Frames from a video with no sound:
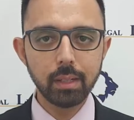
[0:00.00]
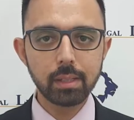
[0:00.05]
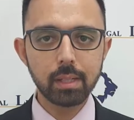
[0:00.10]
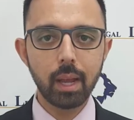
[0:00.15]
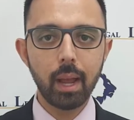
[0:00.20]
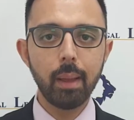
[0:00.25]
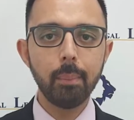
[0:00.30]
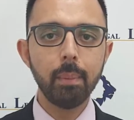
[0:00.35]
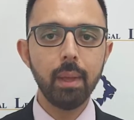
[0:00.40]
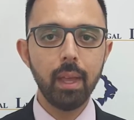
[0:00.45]

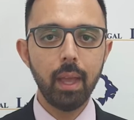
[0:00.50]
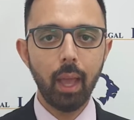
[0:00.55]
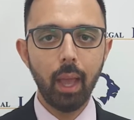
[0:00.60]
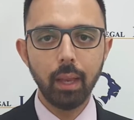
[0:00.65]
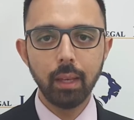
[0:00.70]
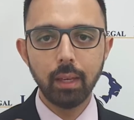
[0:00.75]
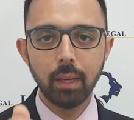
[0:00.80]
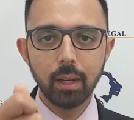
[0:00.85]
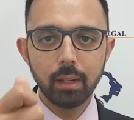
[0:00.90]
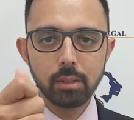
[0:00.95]
time, and
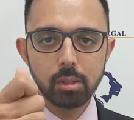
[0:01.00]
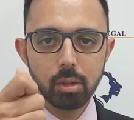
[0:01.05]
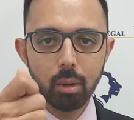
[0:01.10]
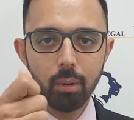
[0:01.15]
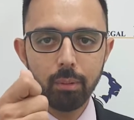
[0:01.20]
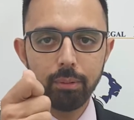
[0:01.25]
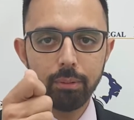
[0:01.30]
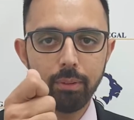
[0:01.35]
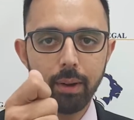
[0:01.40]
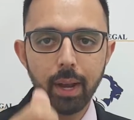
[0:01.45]
here's your
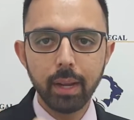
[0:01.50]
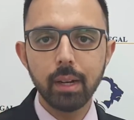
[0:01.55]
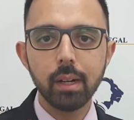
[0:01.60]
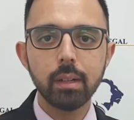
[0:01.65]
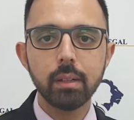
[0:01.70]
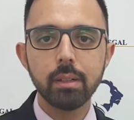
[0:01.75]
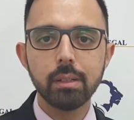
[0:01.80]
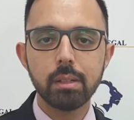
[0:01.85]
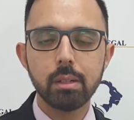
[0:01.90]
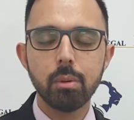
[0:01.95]
final
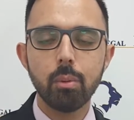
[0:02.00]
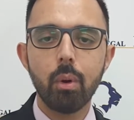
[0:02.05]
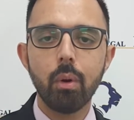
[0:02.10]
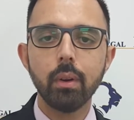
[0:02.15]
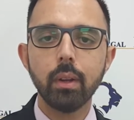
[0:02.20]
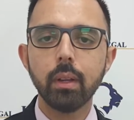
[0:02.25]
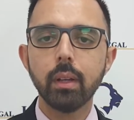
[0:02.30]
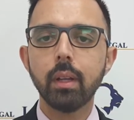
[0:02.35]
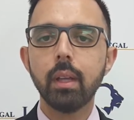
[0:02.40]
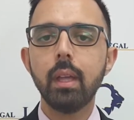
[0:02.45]
written
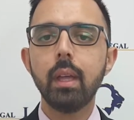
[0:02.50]
warning.